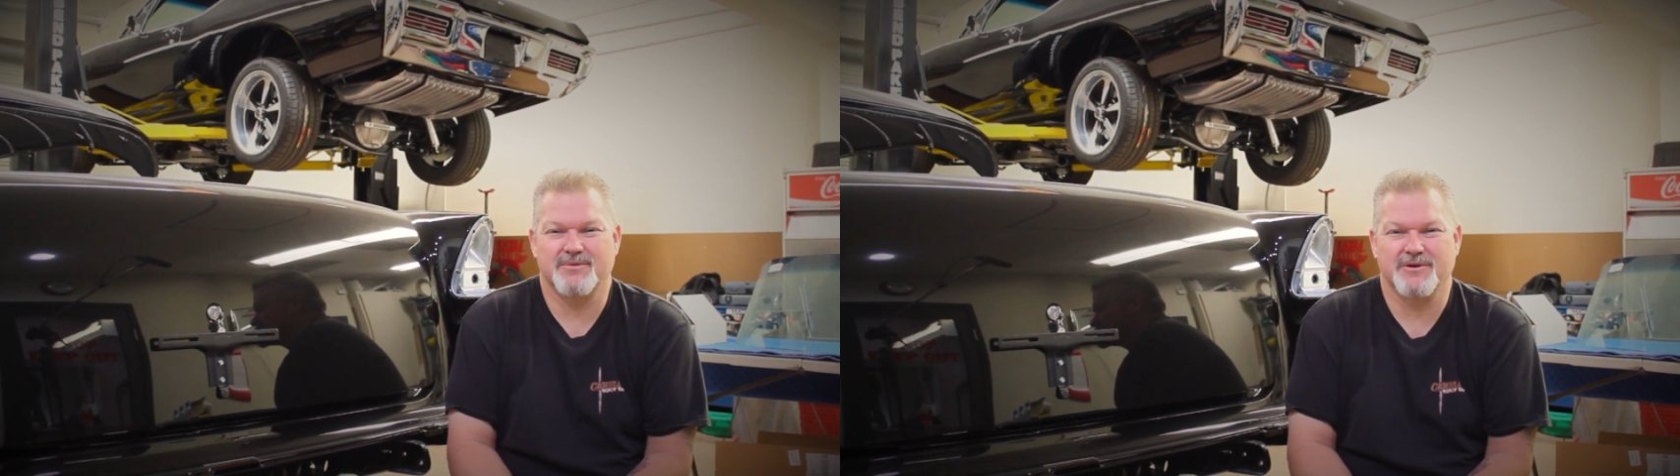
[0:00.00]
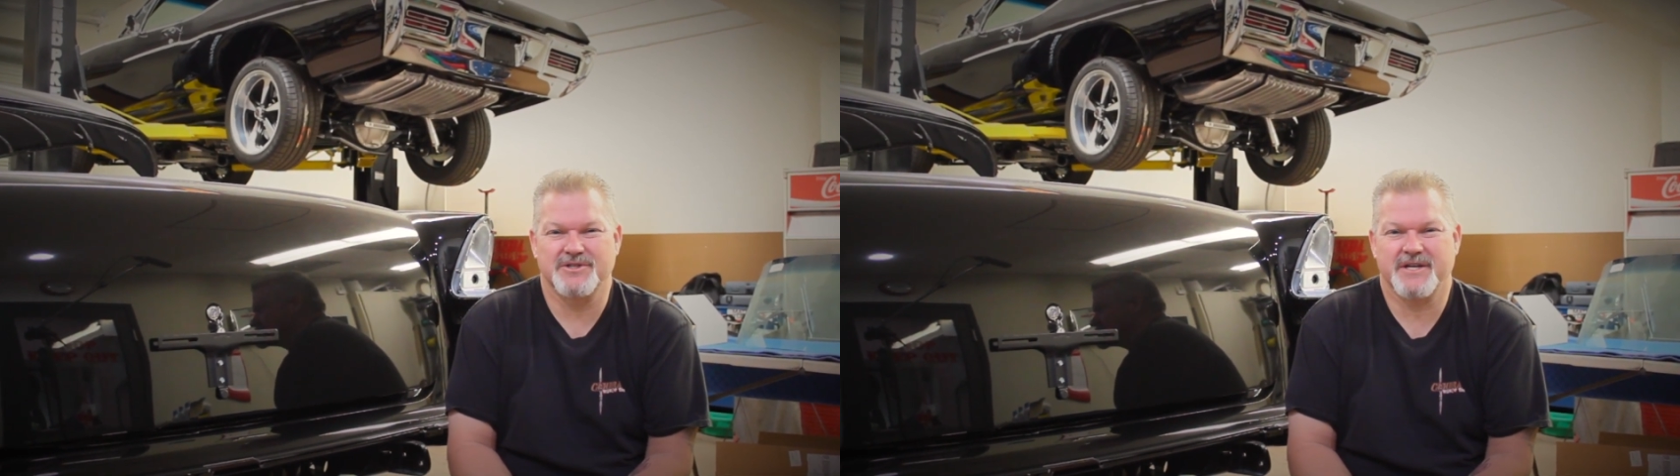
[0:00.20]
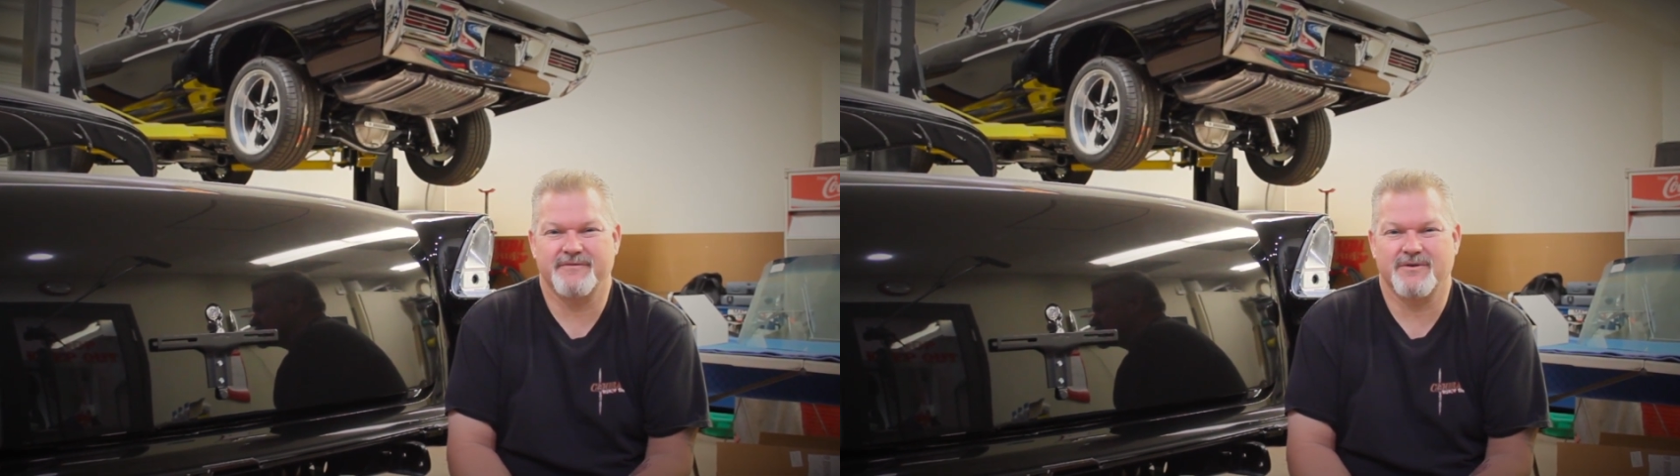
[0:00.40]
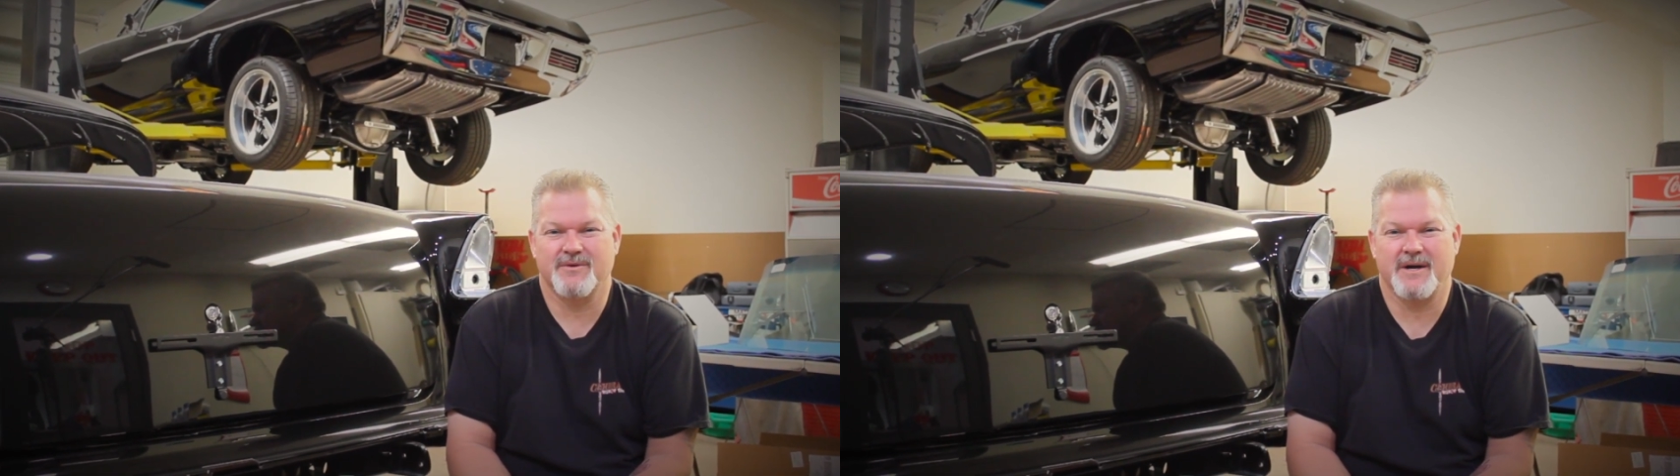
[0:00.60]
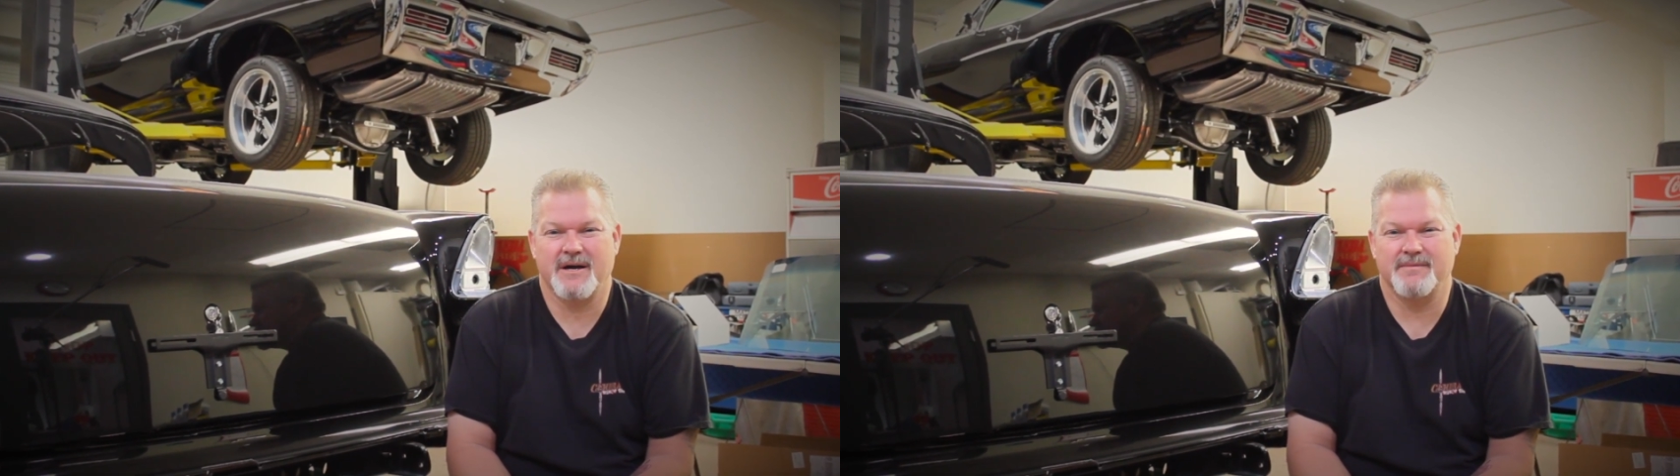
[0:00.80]
Protege for
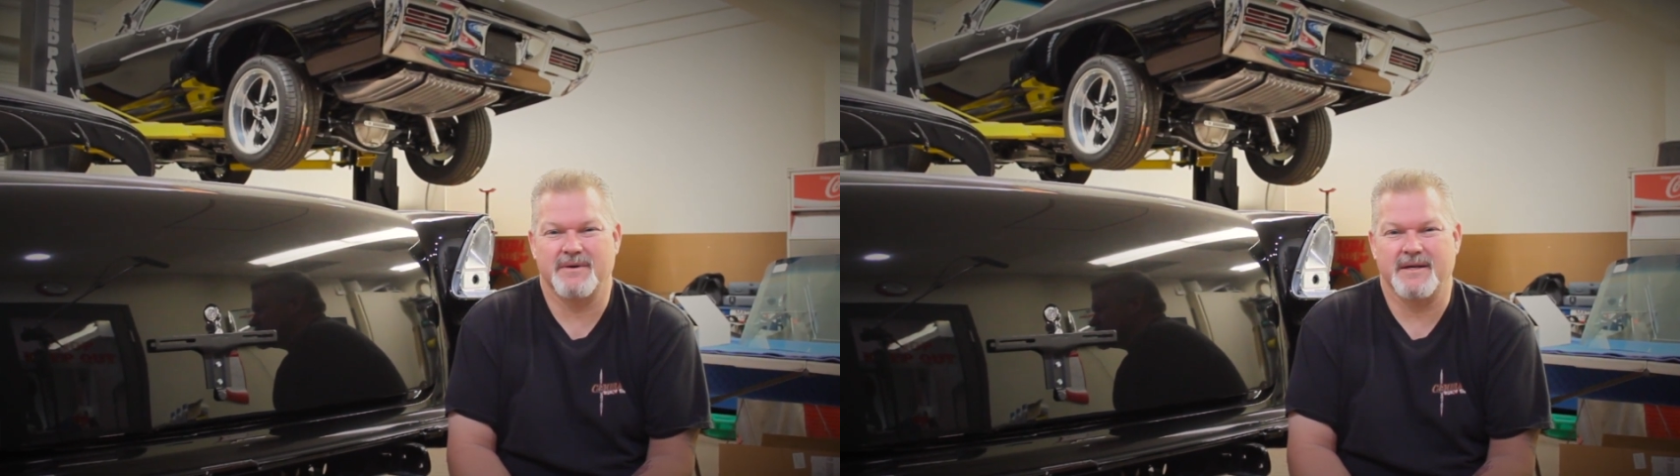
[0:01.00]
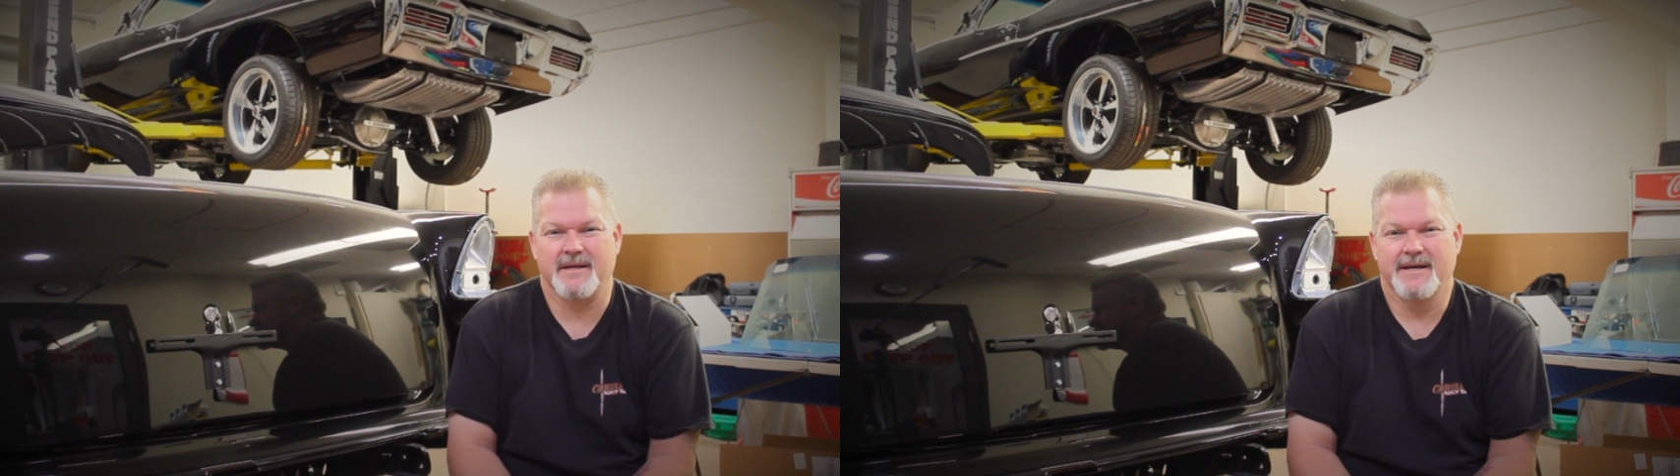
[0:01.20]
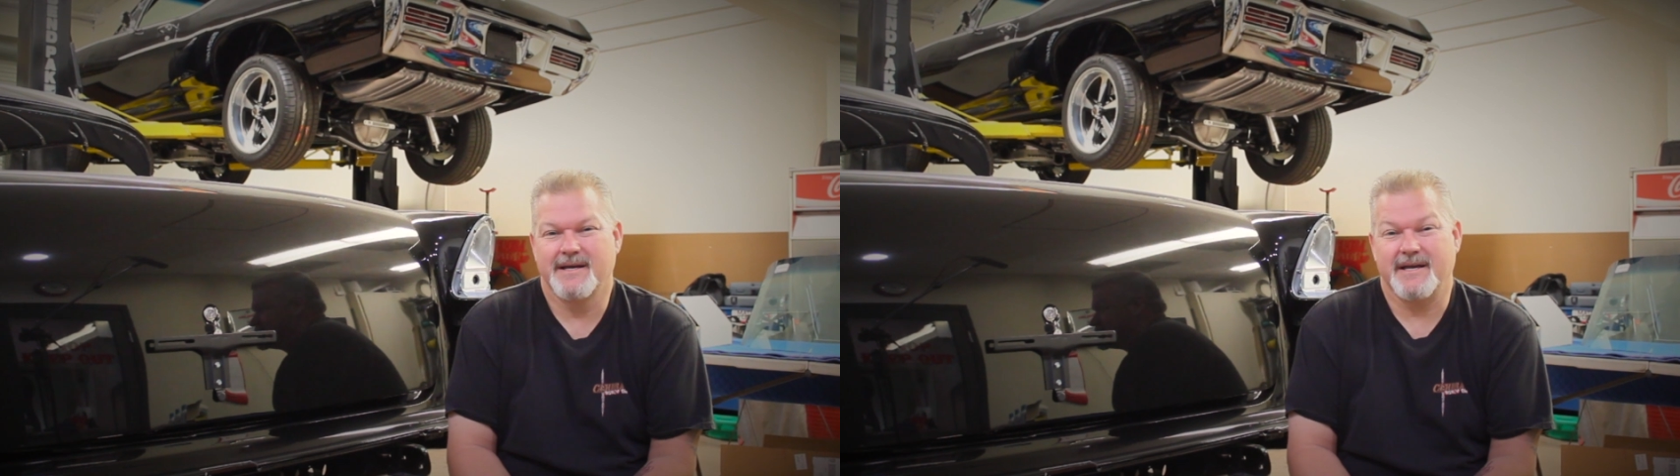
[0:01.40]
a while, but